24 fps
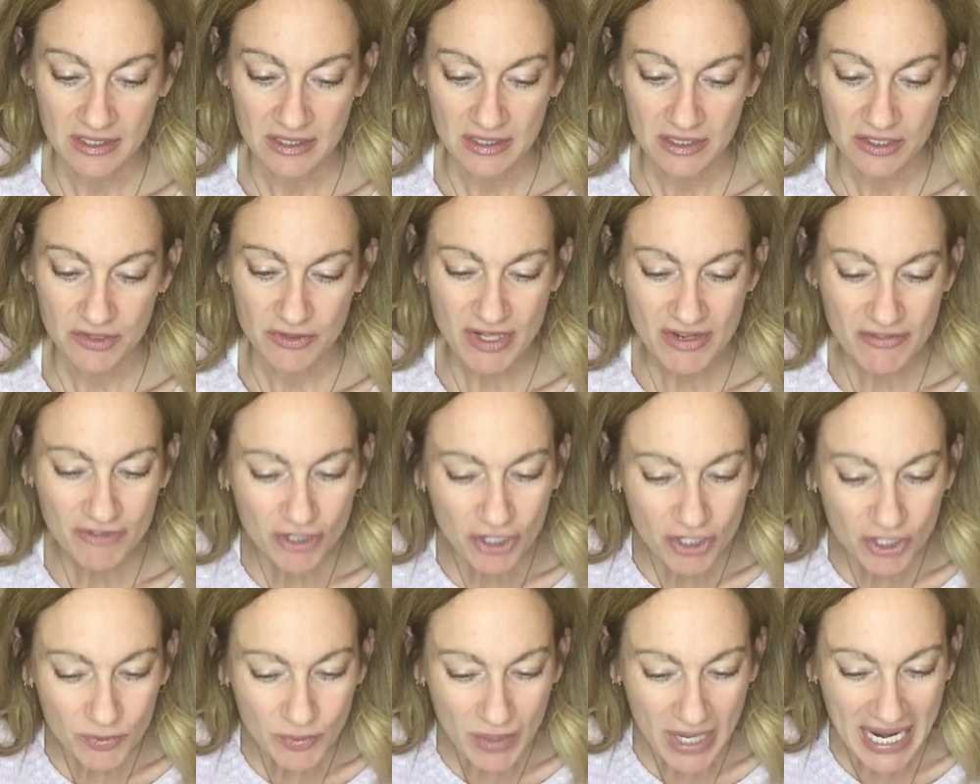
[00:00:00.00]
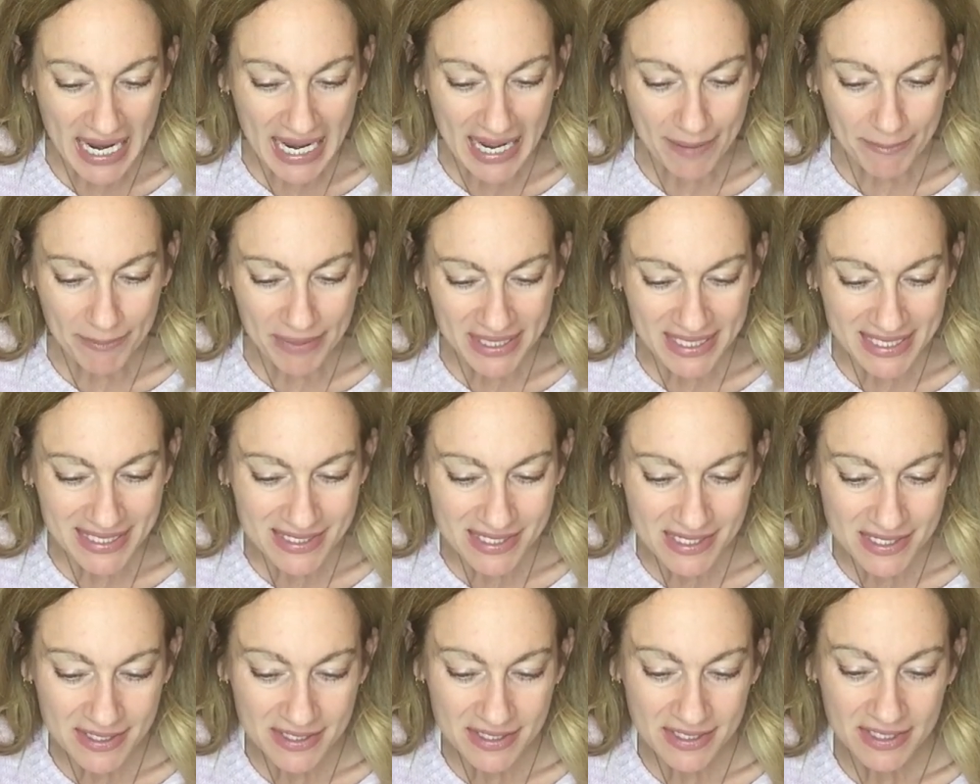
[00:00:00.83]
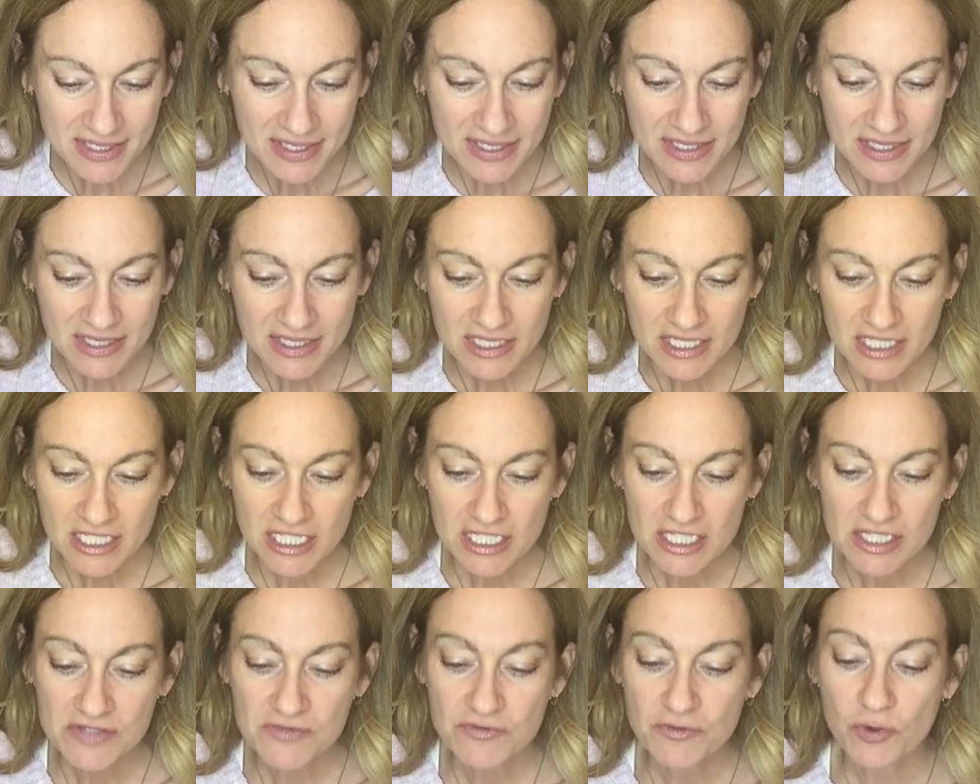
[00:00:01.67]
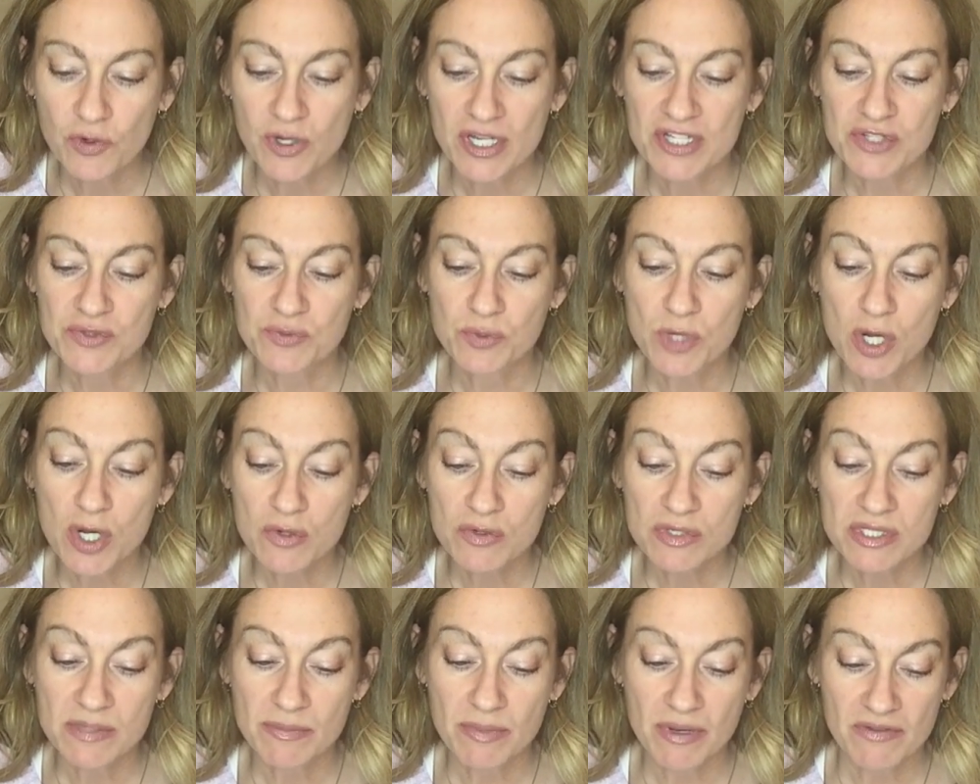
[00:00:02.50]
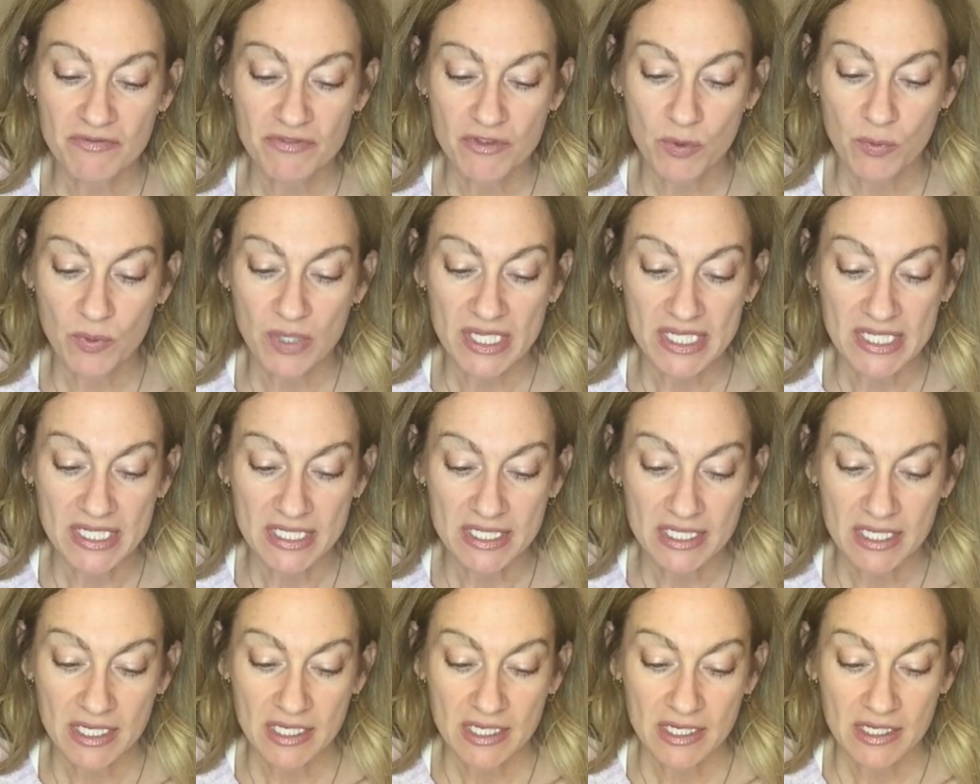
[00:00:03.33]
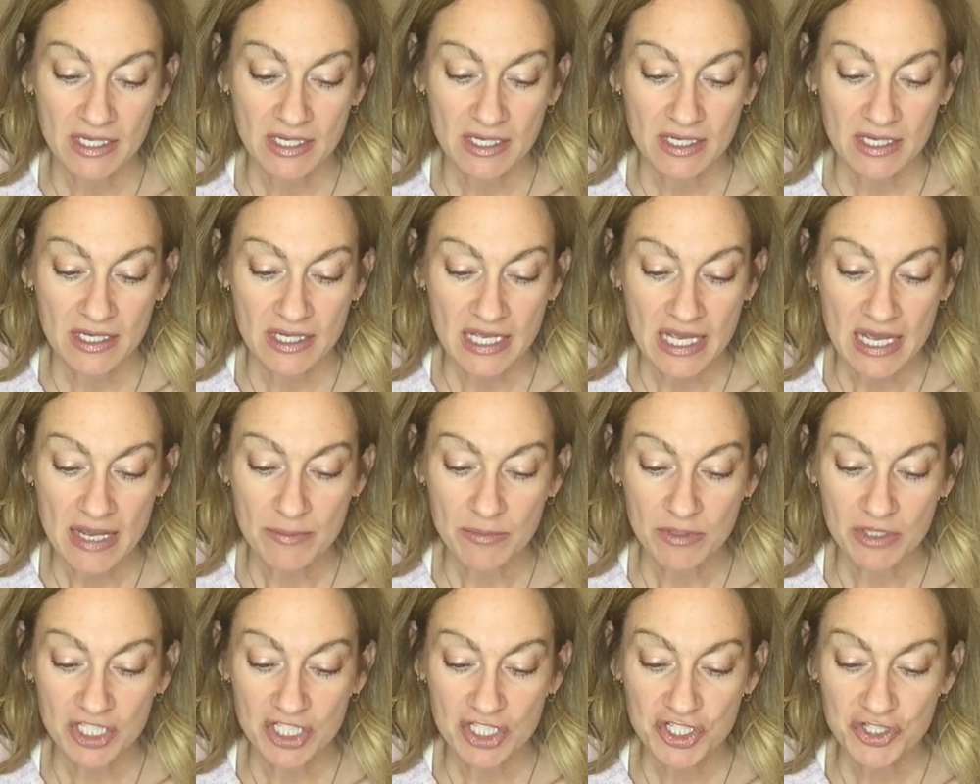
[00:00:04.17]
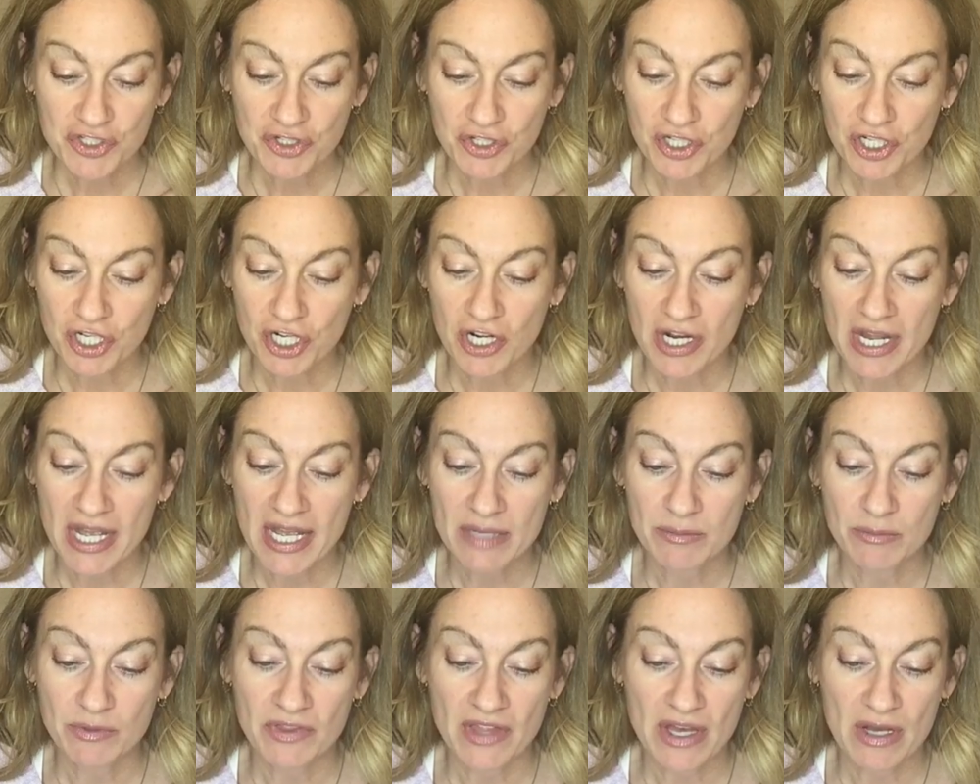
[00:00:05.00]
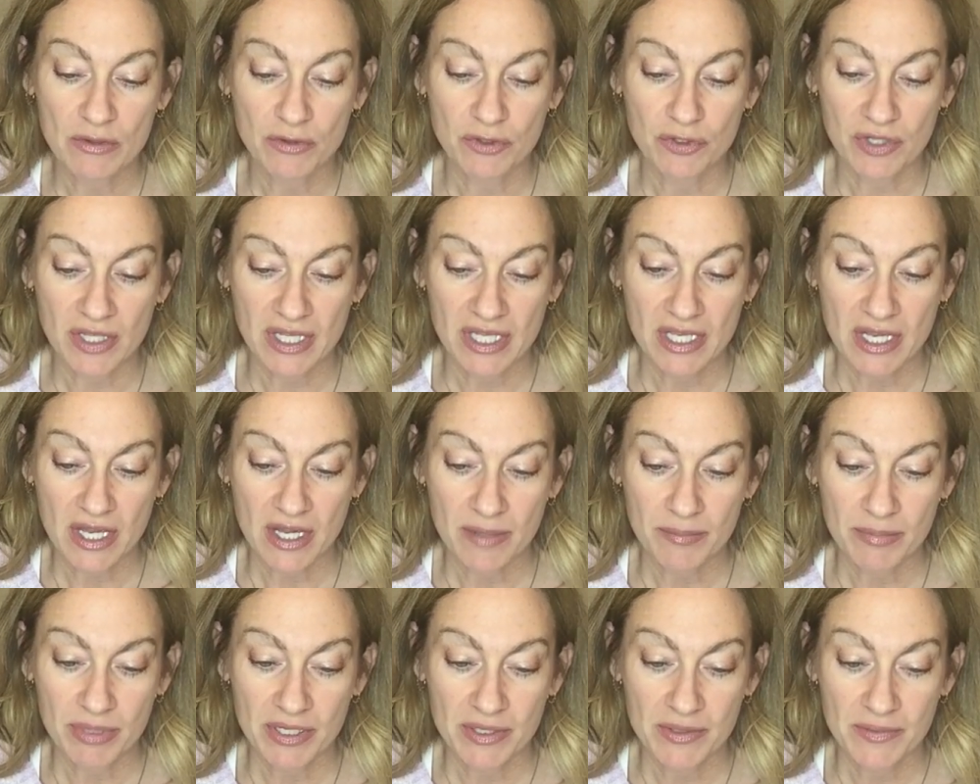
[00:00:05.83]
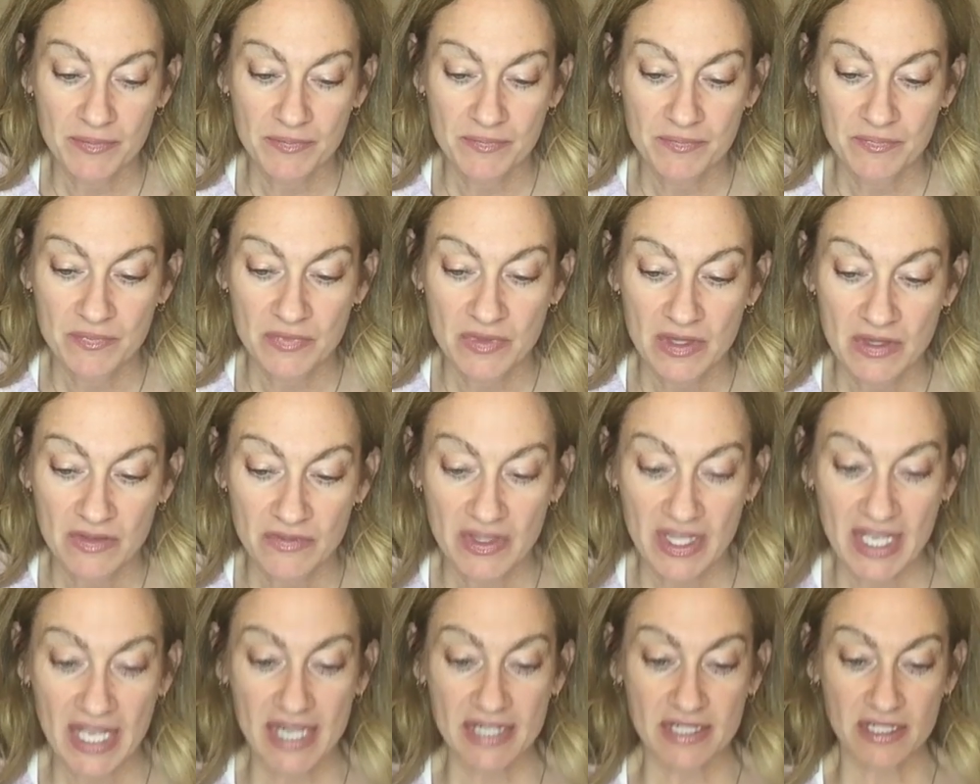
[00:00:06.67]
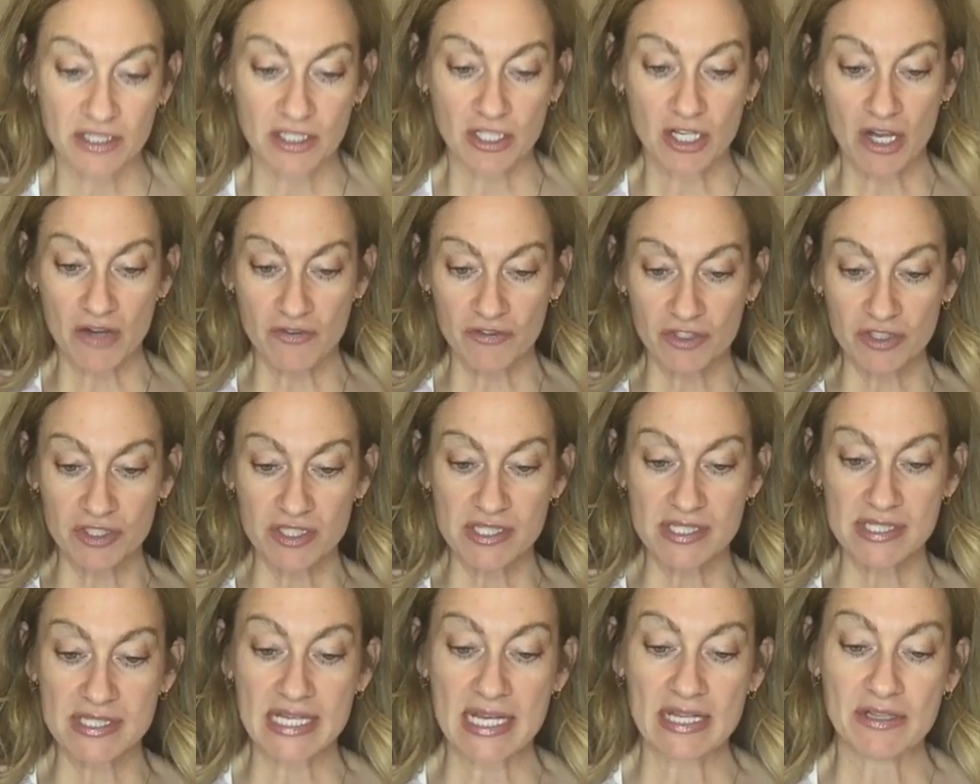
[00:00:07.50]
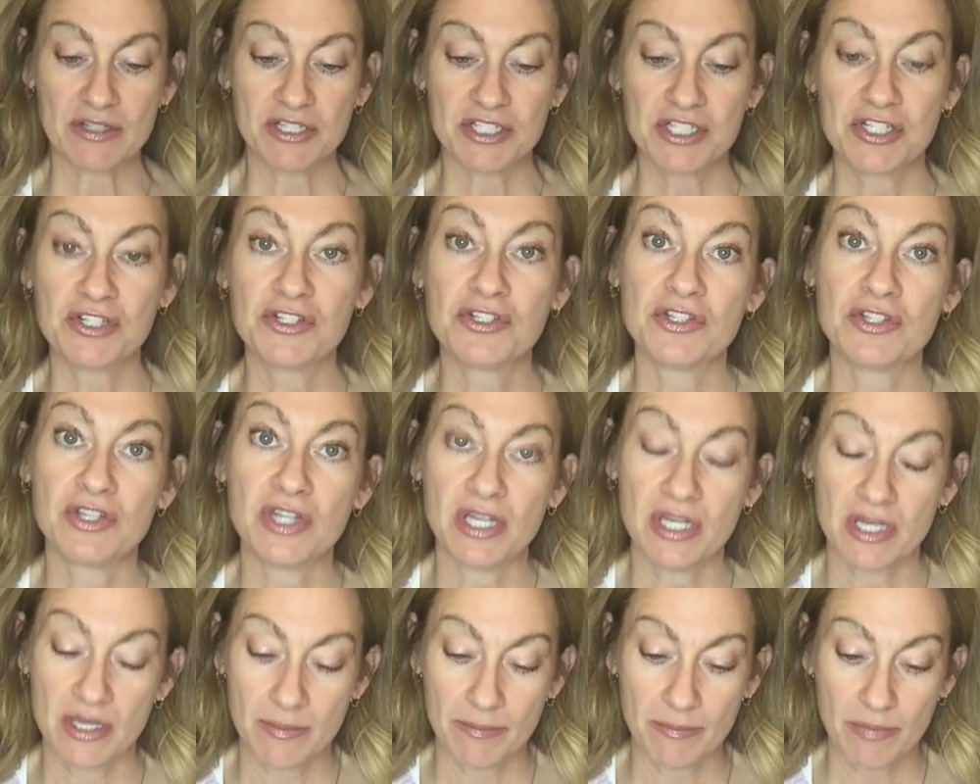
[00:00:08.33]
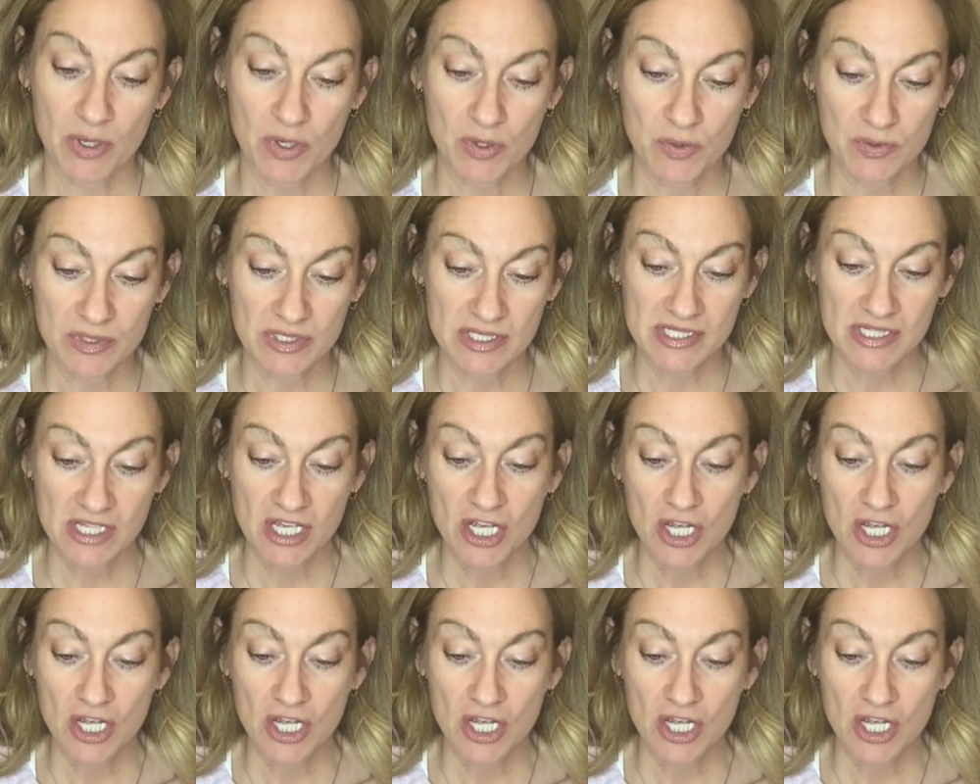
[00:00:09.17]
"You never heard what happened?" His voice rose above the wind. Emily shook her head without looking up. They had uncovered the skeleton to the hip bones,